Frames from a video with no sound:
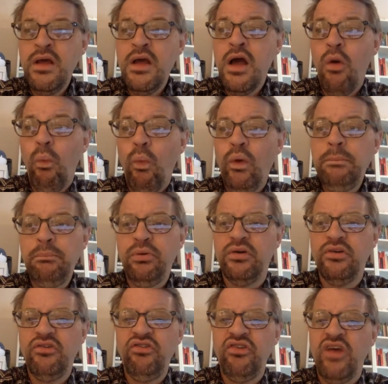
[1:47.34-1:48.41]
what
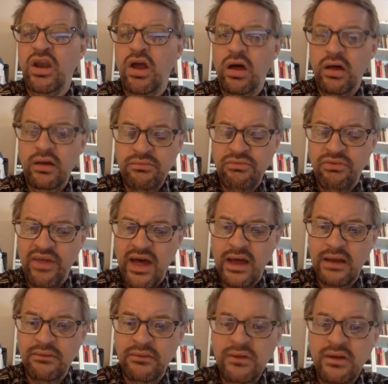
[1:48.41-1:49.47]
percent of that
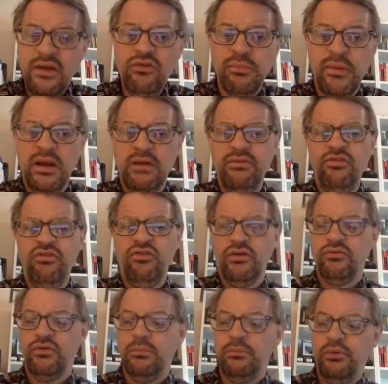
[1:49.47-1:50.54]
is made of its
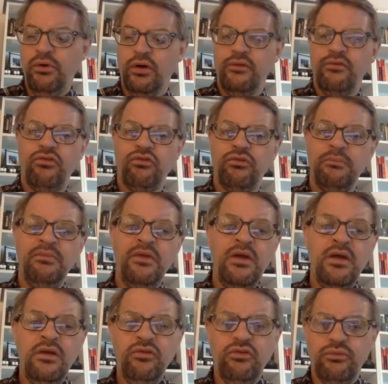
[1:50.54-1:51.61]
different parts.
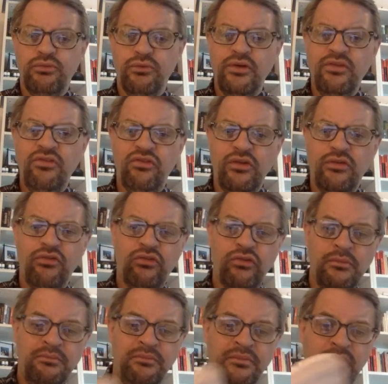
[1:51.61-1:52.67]
So, for instance,
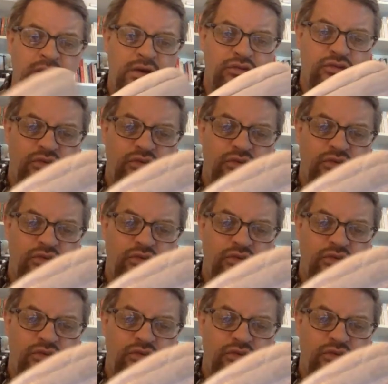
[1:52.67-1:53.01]
here's a